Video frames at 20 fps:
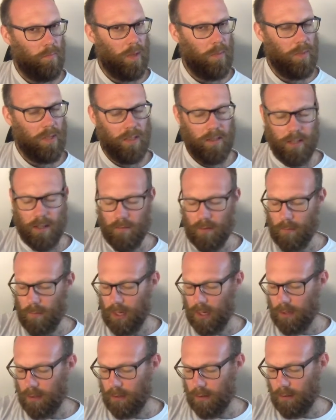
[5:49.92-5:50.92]
just have a
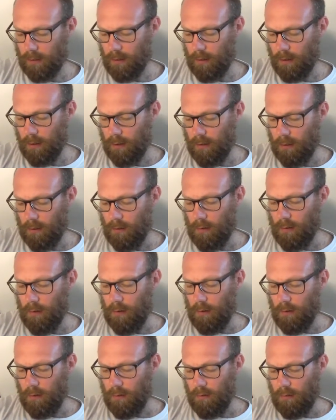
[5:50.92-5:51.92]
minute, just
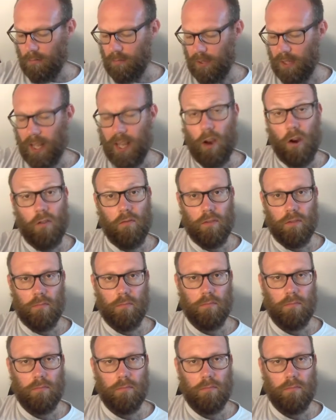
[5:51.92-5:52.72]
play over them.